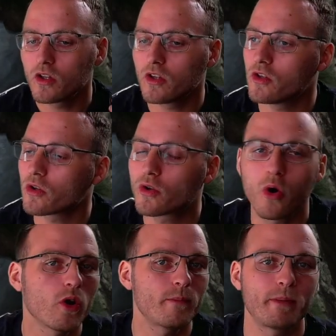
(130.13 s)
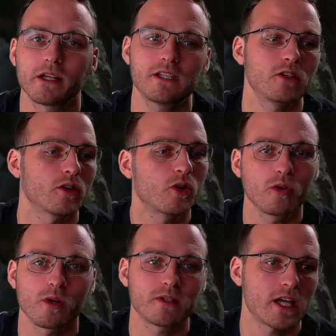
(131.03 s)
Your core ability, your core
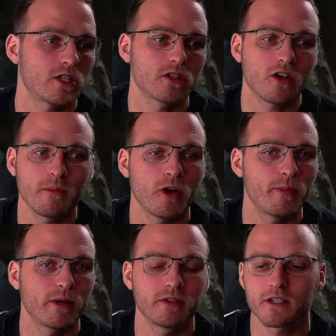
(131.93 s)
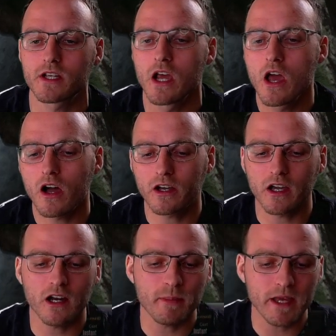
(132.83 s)
rotation combo builders are
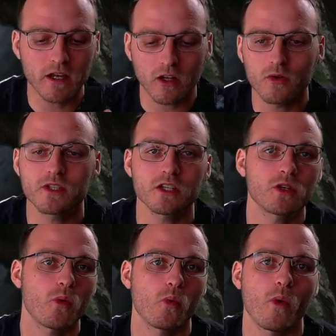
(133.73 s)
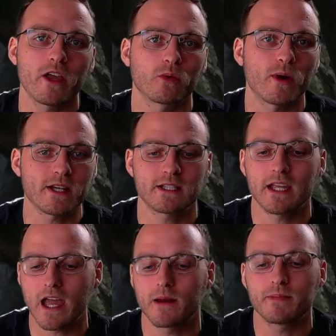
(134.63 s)
going to be closer to where your resting
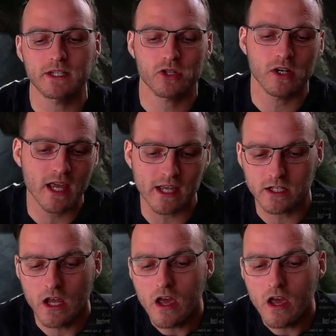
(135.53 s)
hand position is.